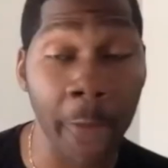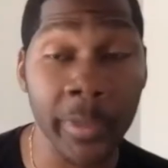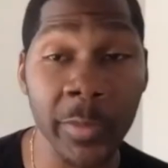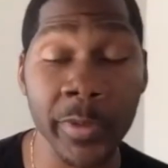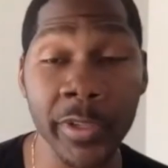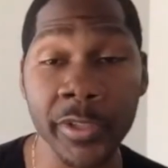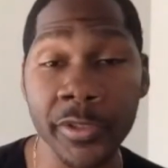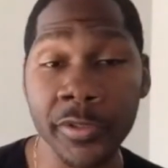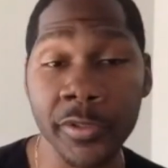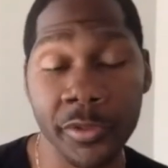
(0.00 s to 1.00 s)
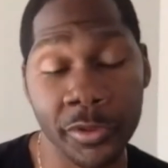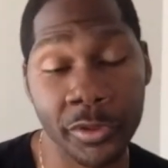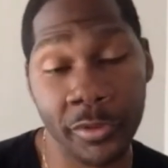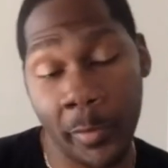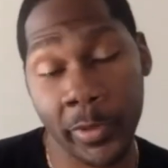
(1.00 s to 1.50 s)
keeping it,
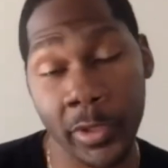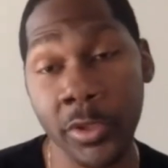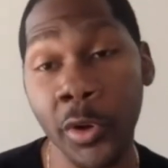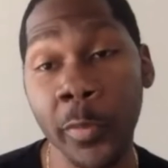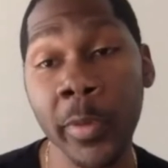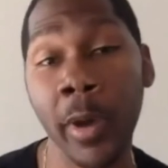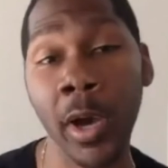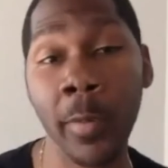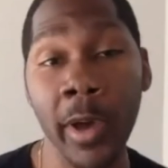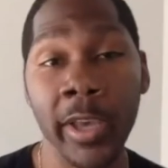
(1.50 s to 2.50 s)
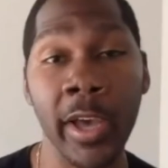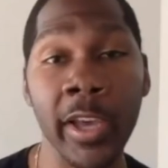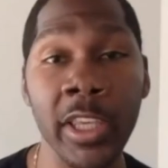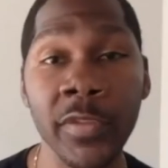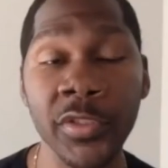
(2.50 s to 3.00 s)
you know me, Bob, I give
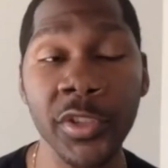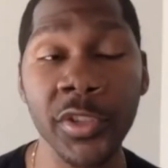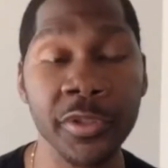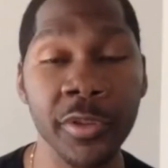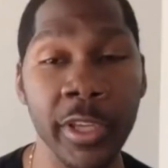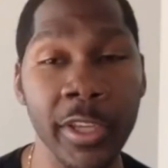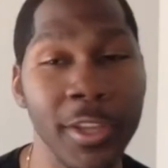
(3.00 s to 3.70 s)
it to you straight.